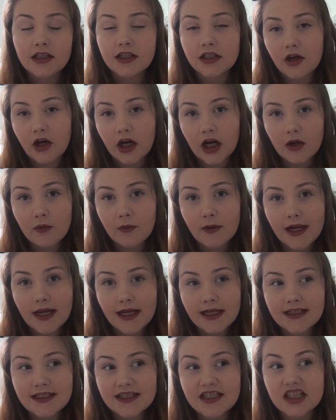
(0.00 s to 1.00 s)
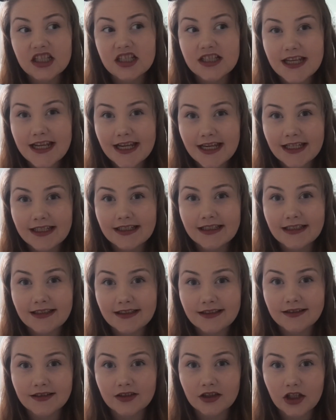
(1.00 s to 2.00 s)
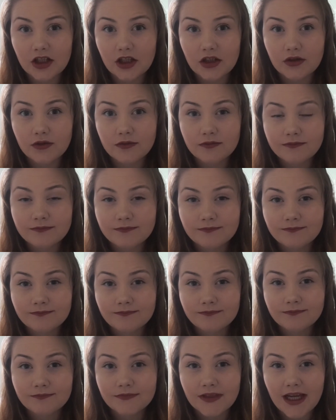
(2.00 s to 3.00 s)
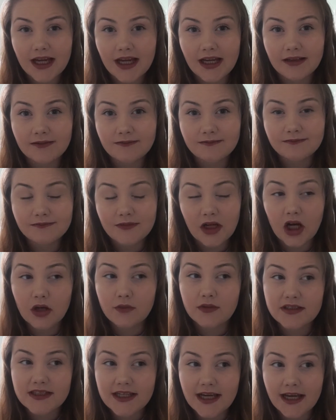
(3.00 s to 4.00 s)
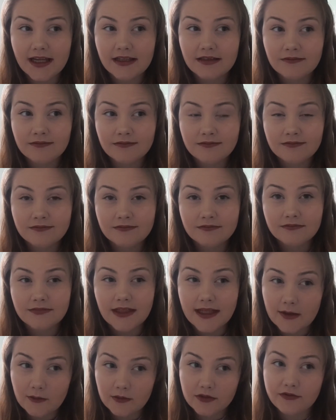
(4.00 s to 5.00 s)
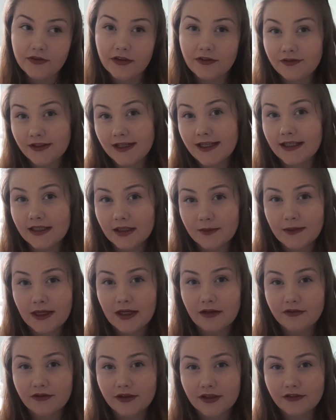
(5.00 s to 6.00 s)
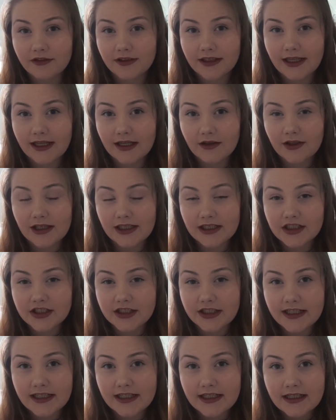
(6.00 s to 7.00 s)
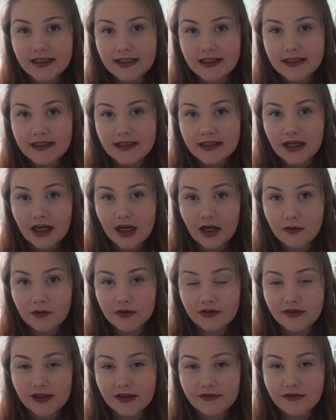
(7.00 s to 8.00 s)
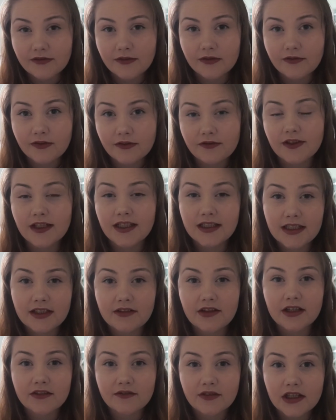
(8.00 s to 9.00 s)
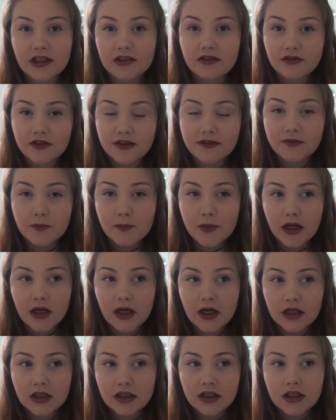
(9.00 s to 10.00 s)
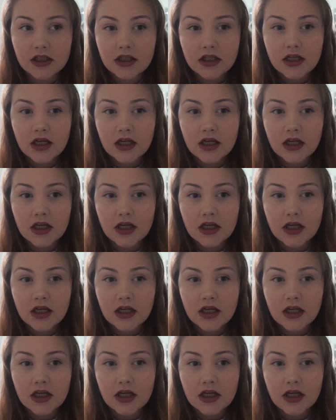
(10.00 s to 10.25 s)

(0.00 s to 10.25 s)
Now I went 10 years ago. Yeah, I was 10. It was 15, I'm now figuring out actually. I was there for the 15 year anniversary of the park.